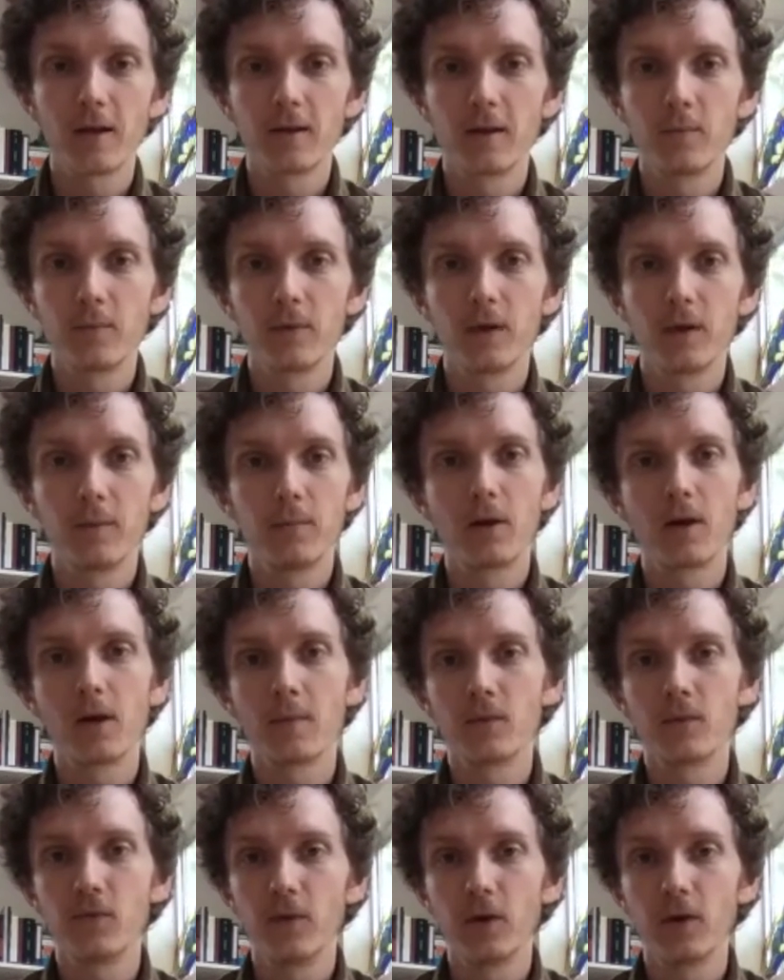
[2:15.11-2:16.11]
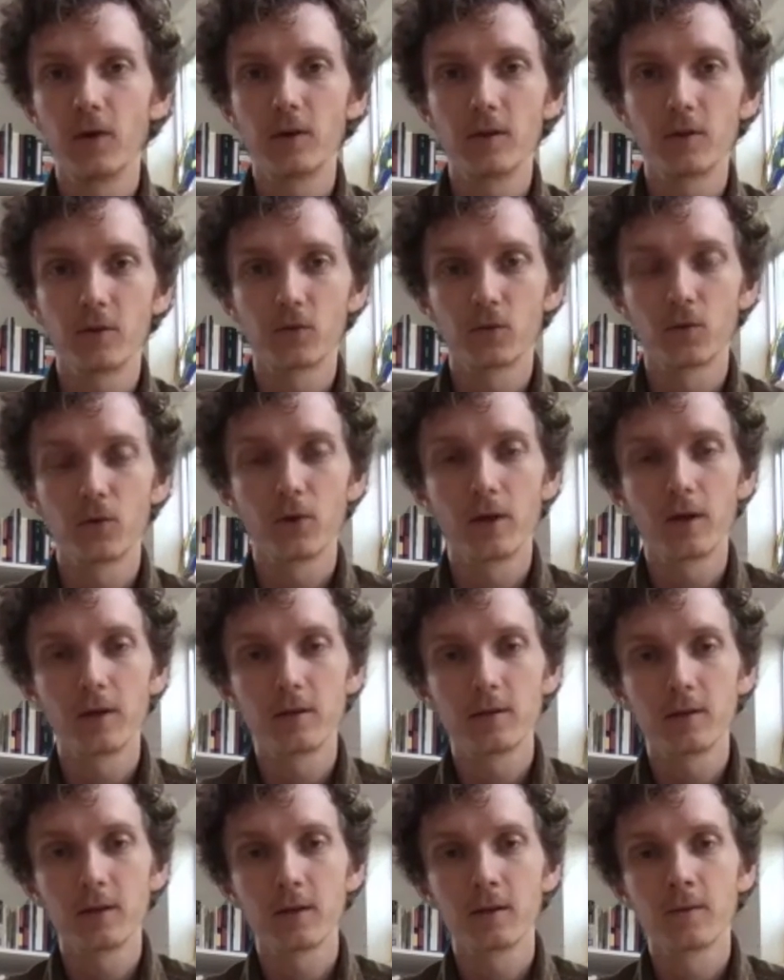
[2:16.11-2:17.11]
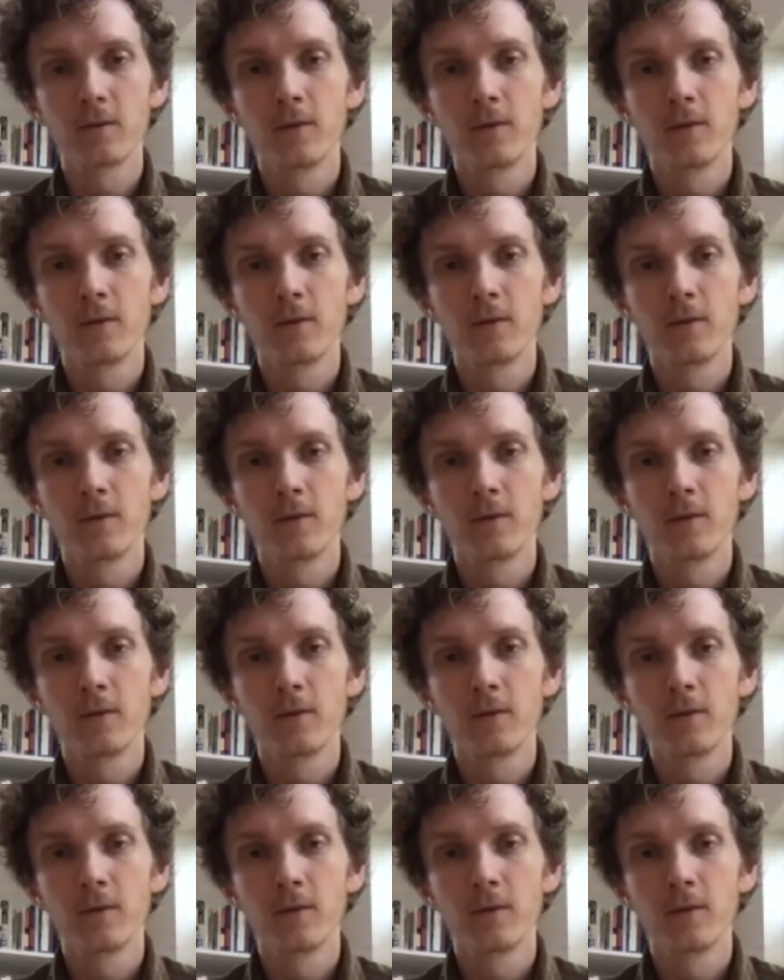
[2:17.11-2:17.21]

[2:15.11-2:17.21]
and it becomes very disorienting.